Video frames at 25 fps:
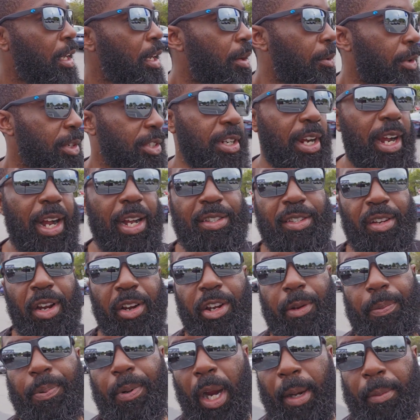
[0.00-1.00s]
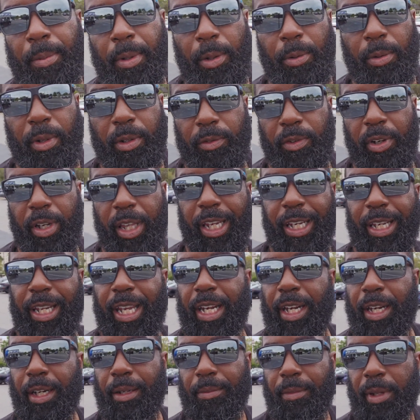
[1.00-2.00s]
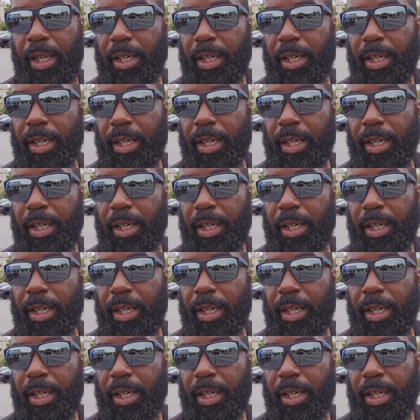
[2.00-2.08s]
which odds are you probably wouldn't really need it